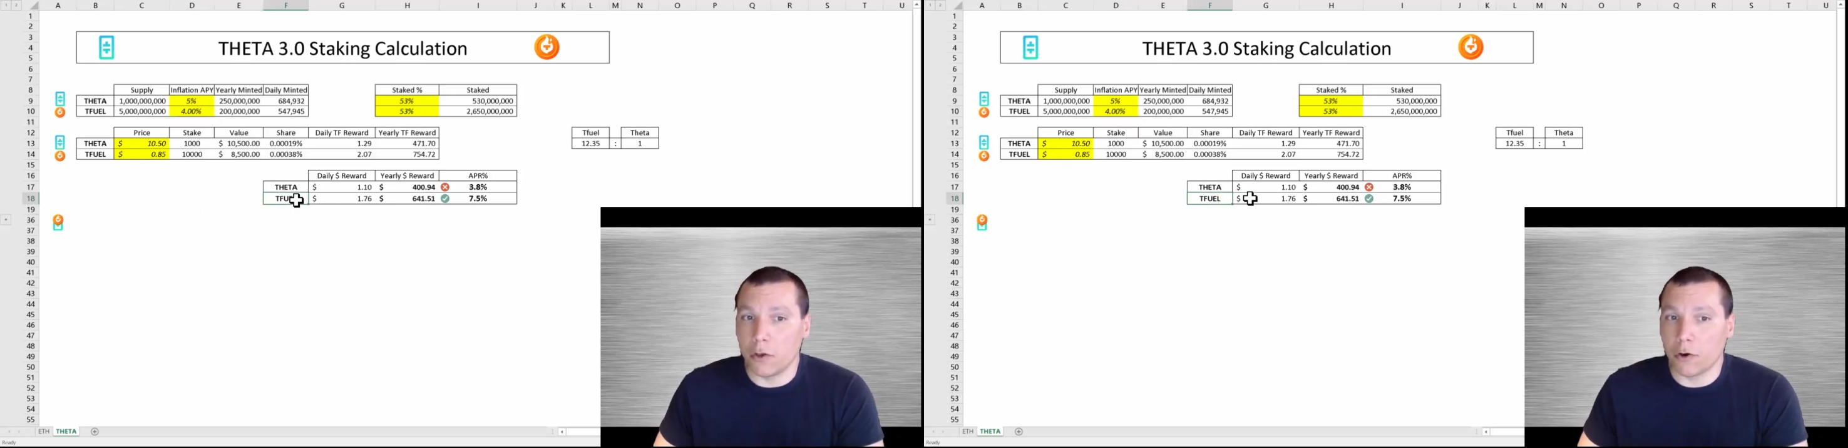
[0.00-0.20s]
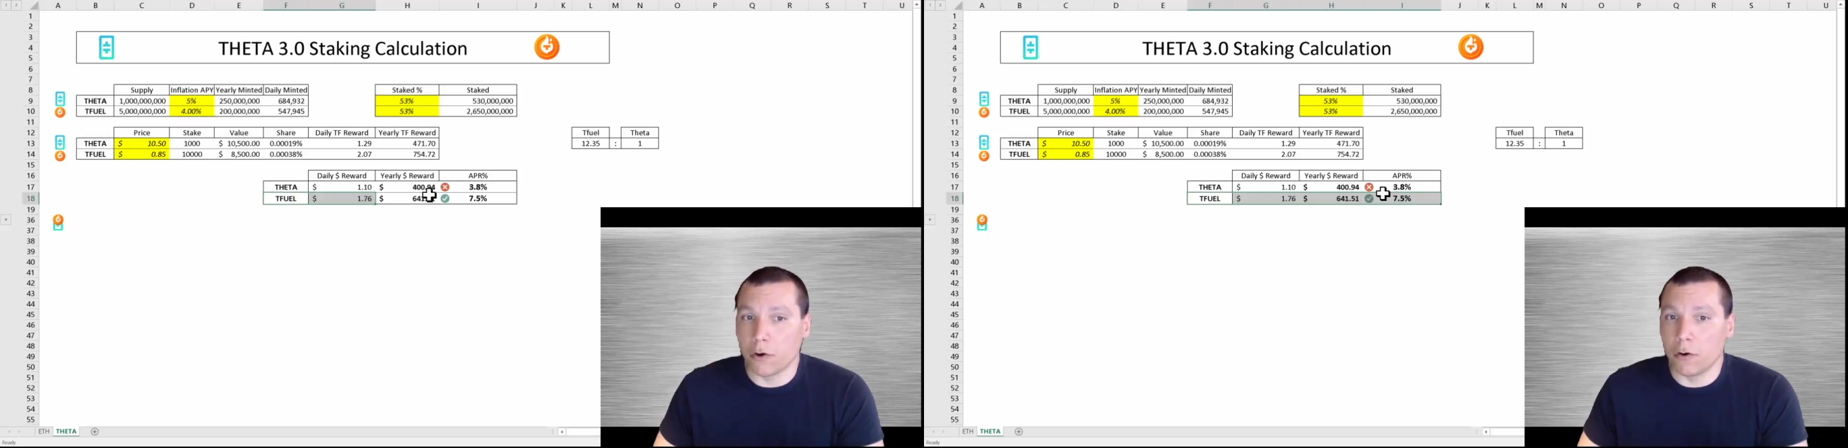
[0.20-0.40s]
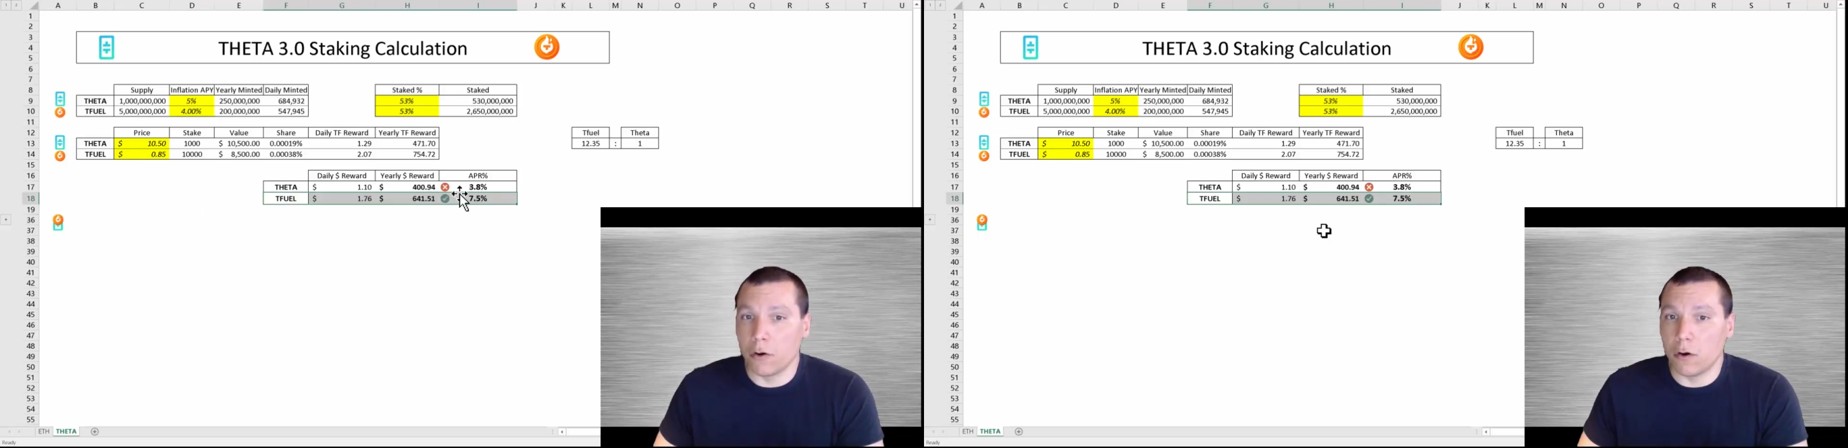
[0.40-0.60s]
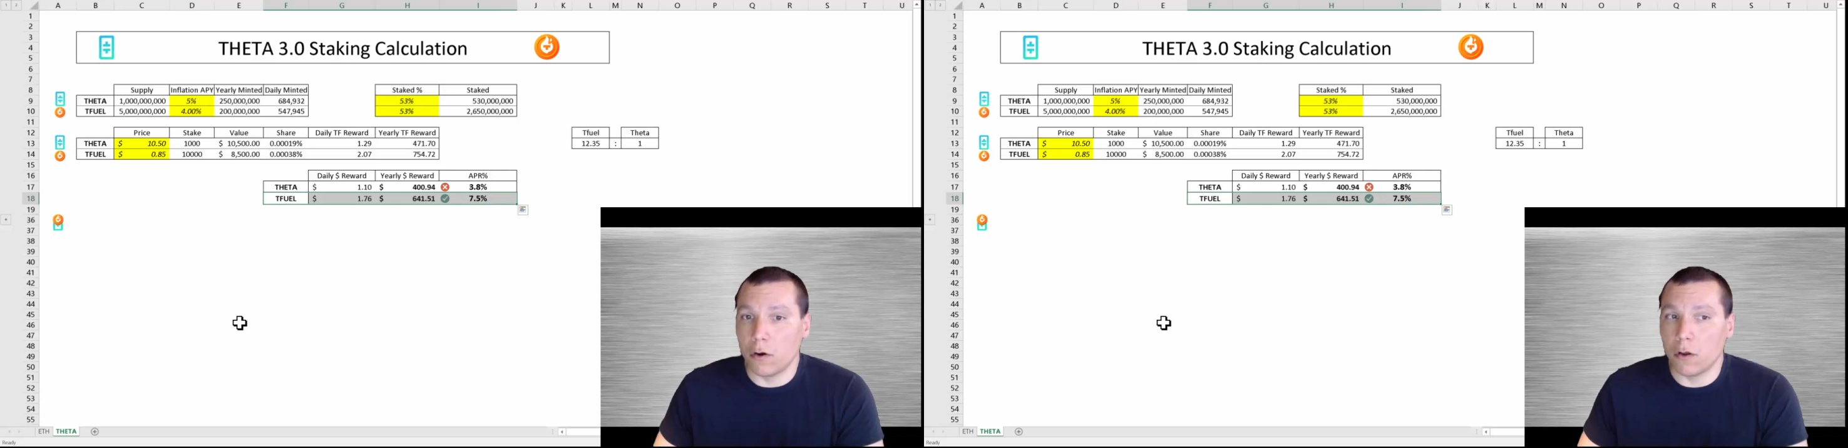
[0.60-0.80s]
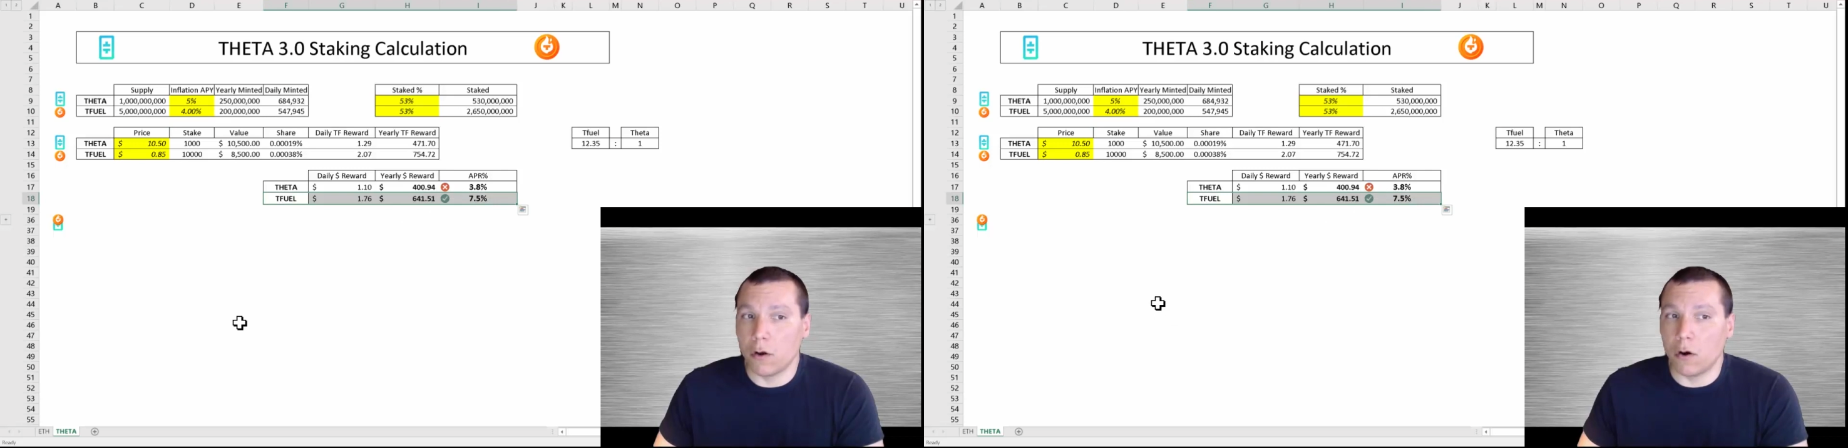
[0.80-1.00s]
you're
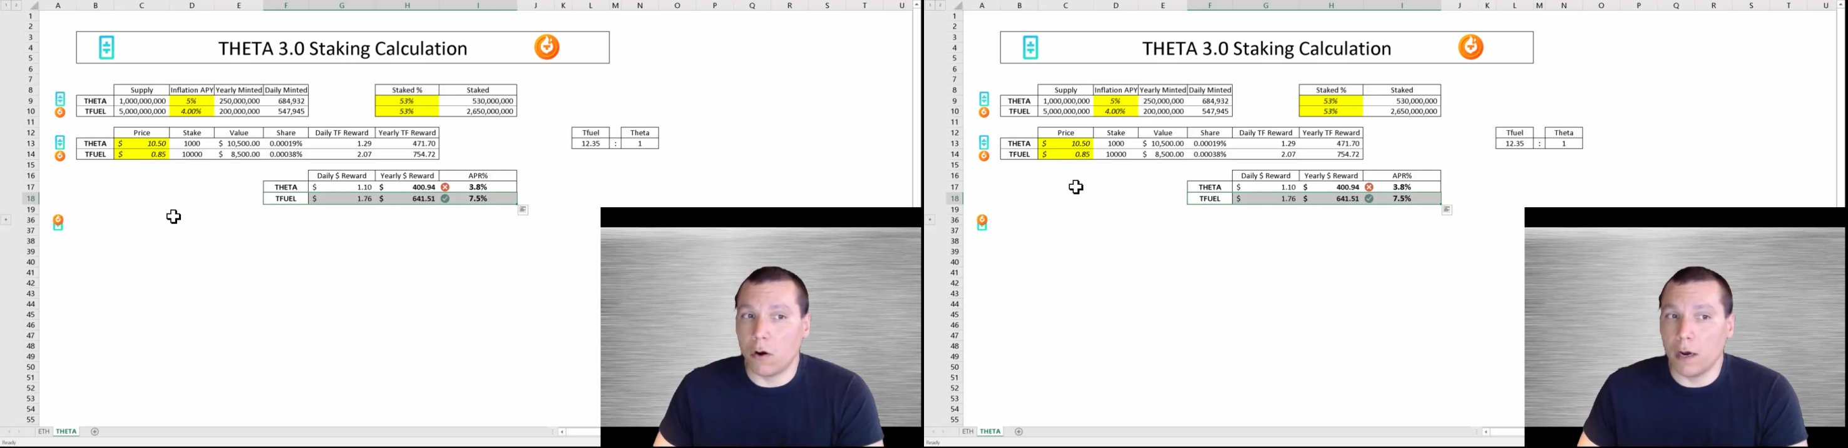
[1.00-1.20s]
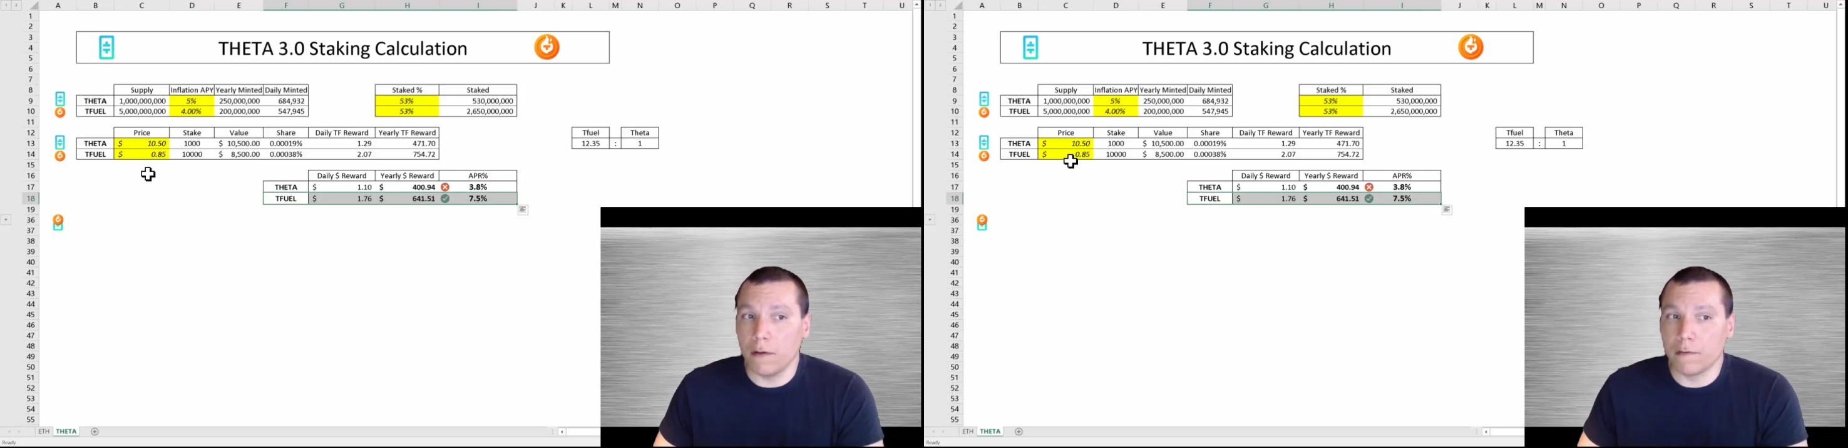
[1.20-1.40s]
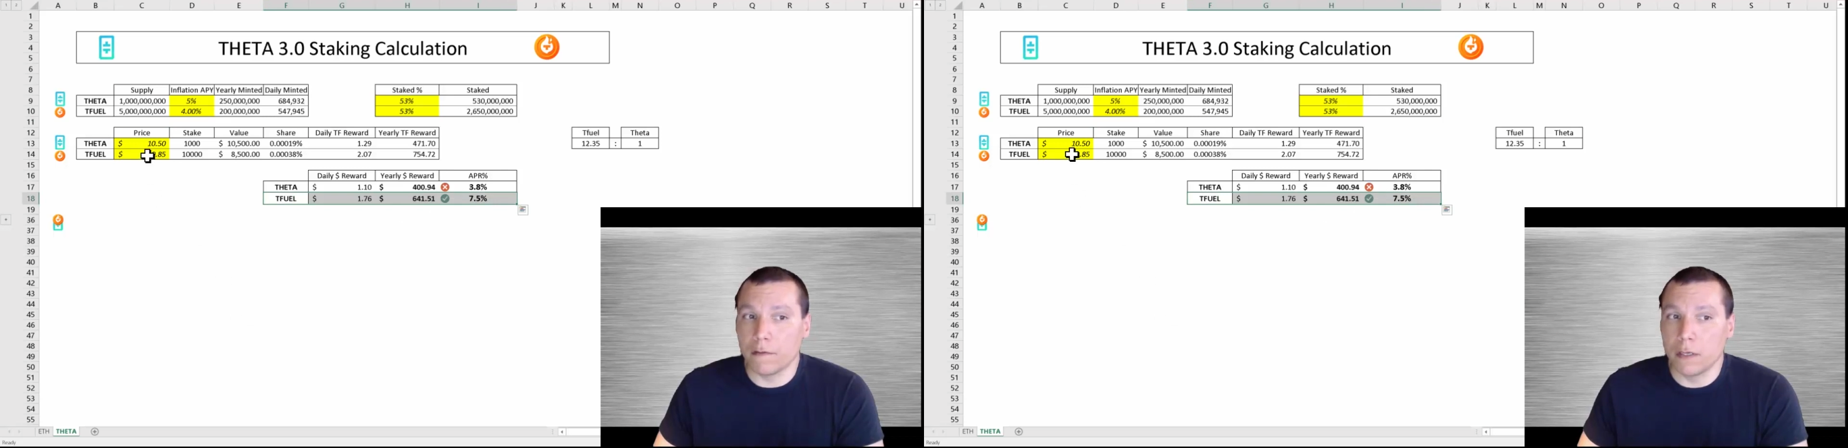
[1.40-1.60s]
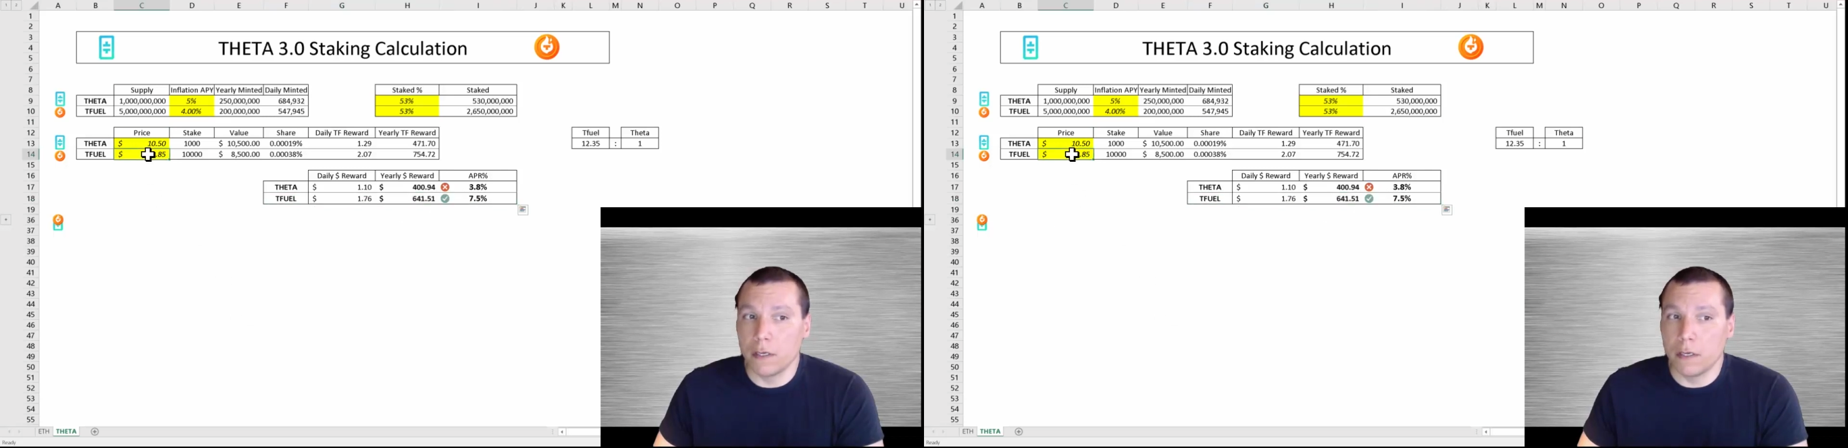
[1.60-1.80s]
off.